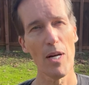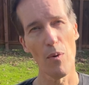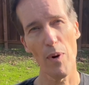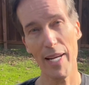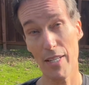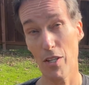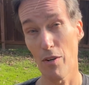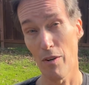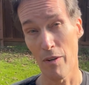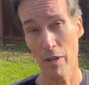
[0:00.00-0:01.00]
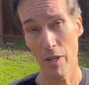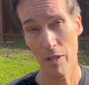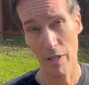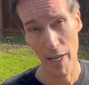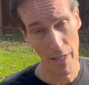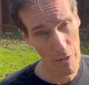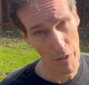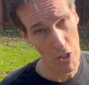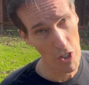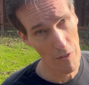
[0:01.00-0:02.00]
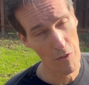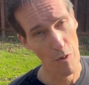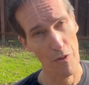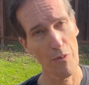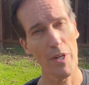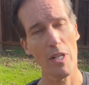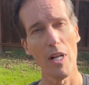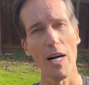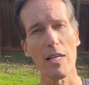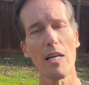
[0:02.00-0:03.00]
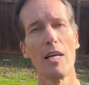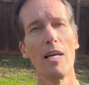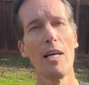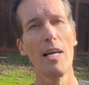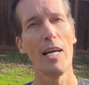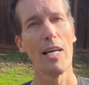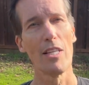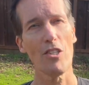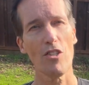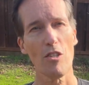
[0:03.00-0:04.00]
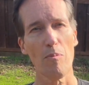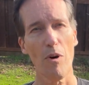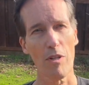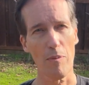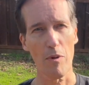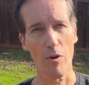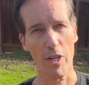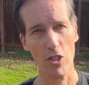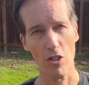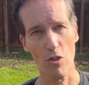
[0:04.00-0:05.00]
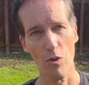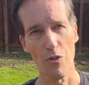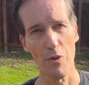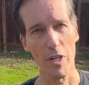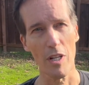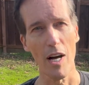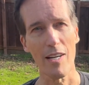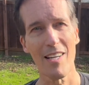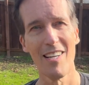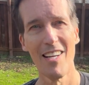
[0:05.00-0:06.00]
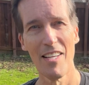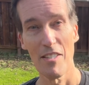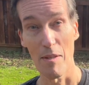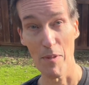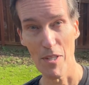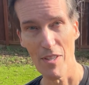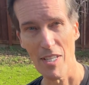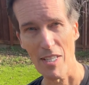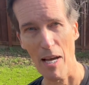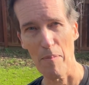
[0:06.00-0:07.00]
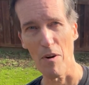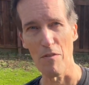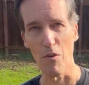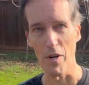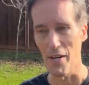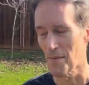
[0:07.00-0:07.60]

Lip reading: a right turn, 90-degree shift toward 3 o'clock, and this is the part that progresses toward 3 o'clock. So let me do that part for you.